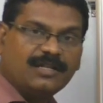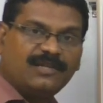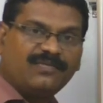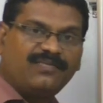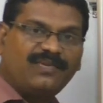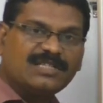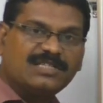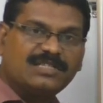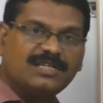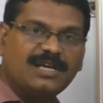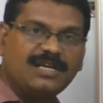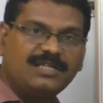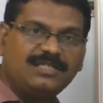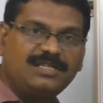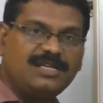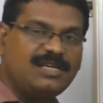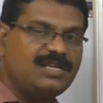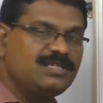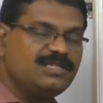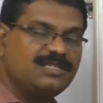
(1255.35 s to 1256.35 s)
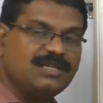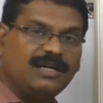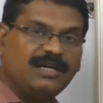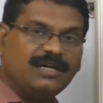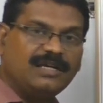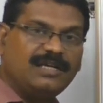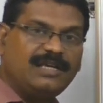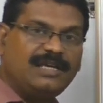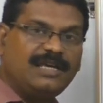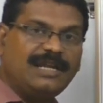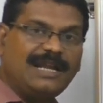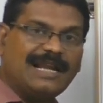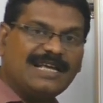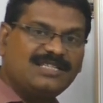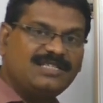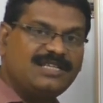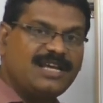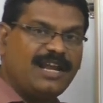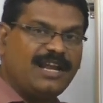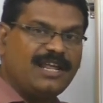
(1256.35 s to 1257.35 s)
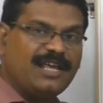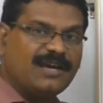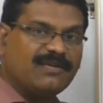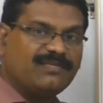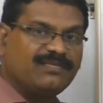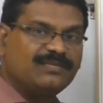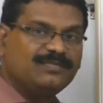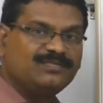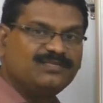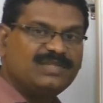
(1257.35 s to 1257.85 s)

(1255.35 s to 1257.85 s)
The first case is E less than EF.